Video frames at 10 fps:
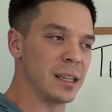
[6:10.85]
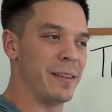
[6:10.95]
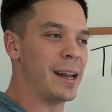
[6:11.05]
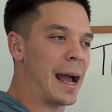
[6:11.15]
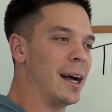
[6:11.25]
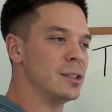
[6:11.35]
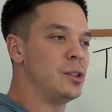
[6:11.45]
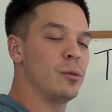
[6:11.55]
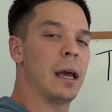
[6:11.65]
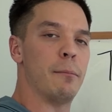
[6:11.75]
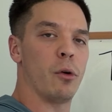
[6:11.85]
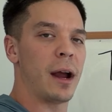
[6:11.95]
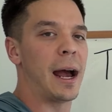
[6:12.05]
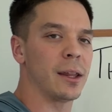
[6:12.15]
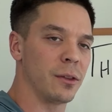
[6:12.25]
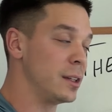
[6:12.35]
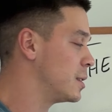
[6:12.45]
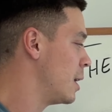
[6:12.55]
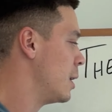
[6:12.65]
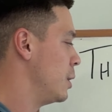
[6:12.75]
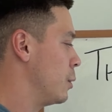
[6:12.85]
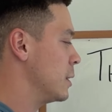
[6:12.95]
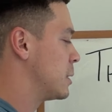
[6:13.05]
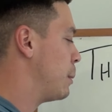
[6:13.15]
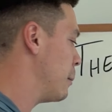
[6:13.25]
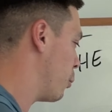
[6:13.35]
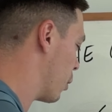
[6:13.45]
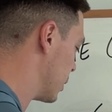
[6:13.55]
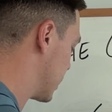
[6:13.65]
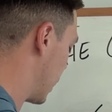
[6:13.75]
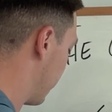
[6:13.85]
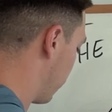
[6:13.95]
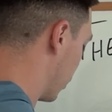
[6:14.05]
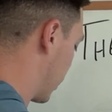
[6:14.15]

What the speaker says: and then as you get more athletes, you can spend more on software,